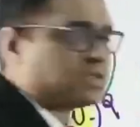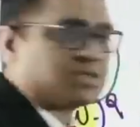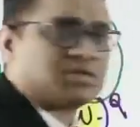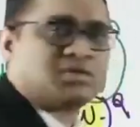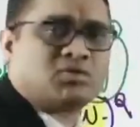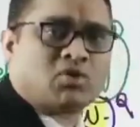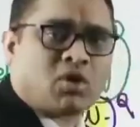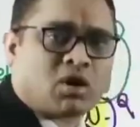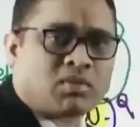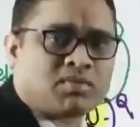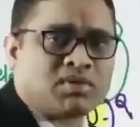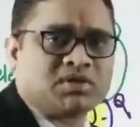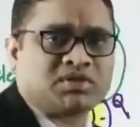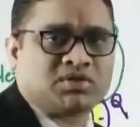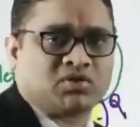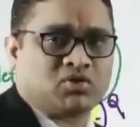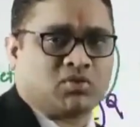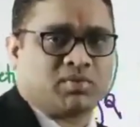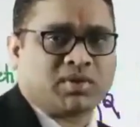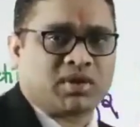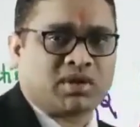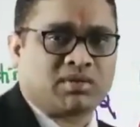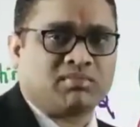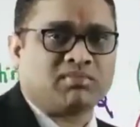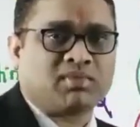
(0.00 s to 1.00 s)
is normal
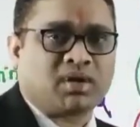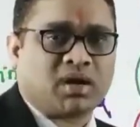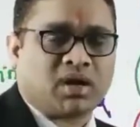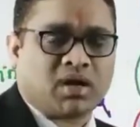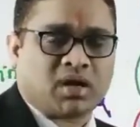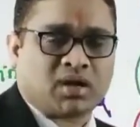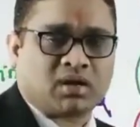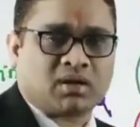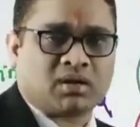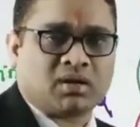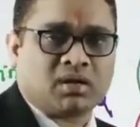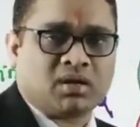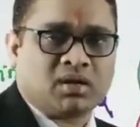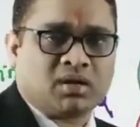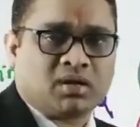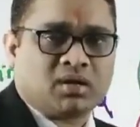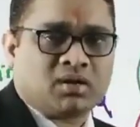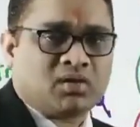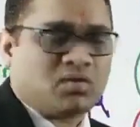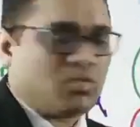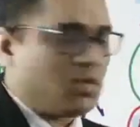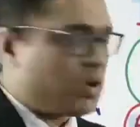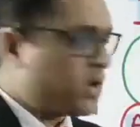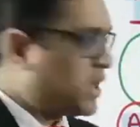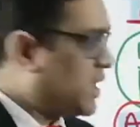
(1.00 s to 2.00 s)
genomic imprinting.
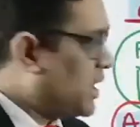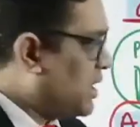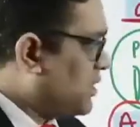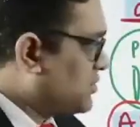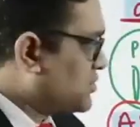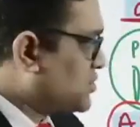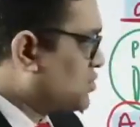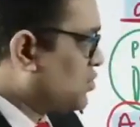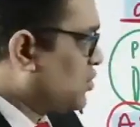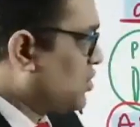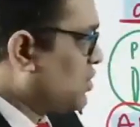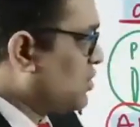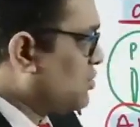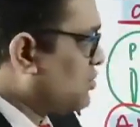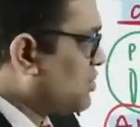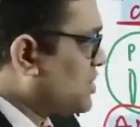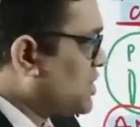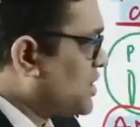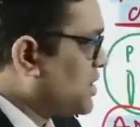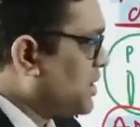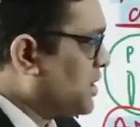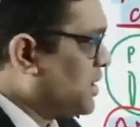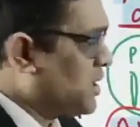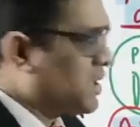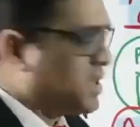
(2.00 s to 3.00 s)
What I have shown you
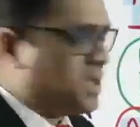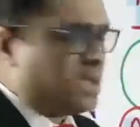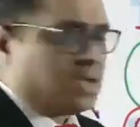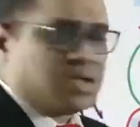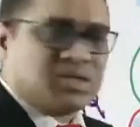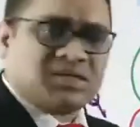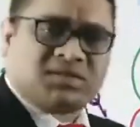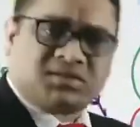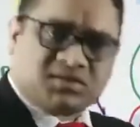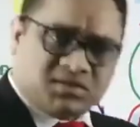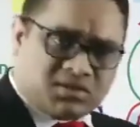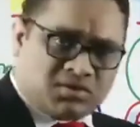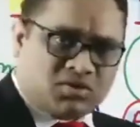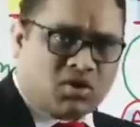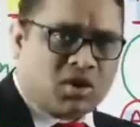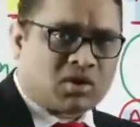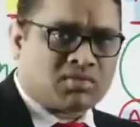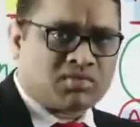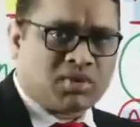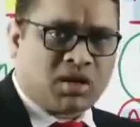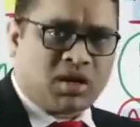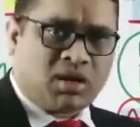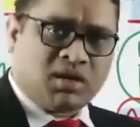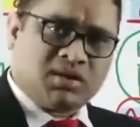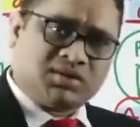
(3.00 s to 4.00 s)
here is
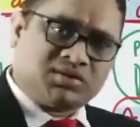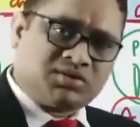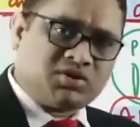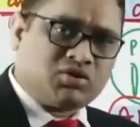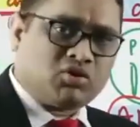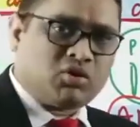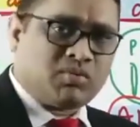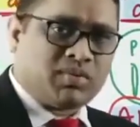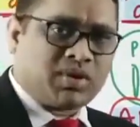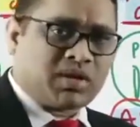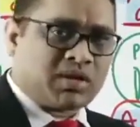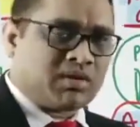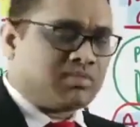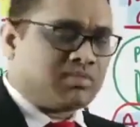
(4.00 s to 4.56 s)
normal genomic